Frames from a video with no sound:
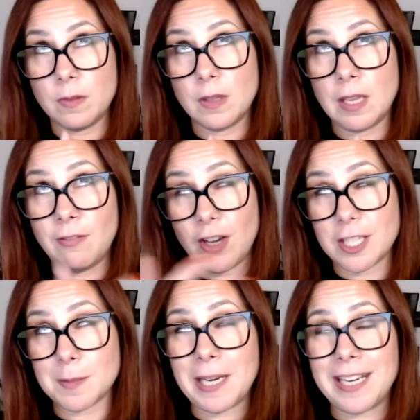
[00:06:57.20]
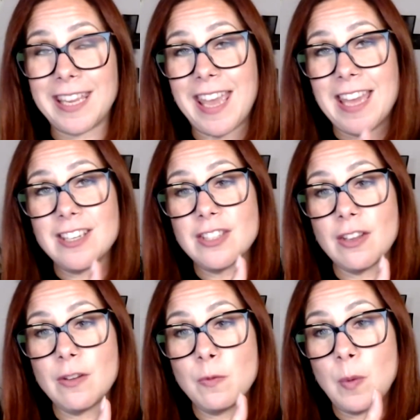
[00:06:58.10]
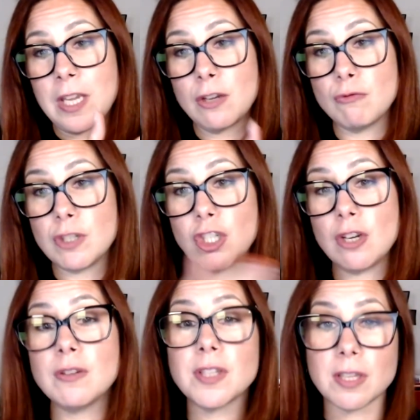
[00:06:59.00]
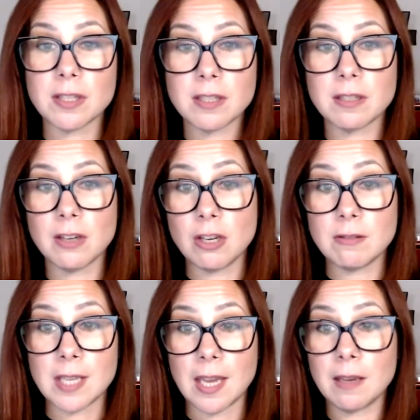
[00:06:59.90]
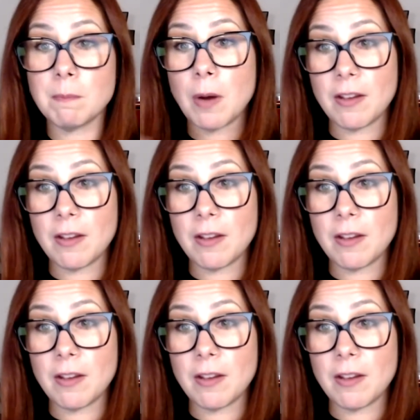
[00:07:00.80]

if I explain again, so we could reduce the snoozing by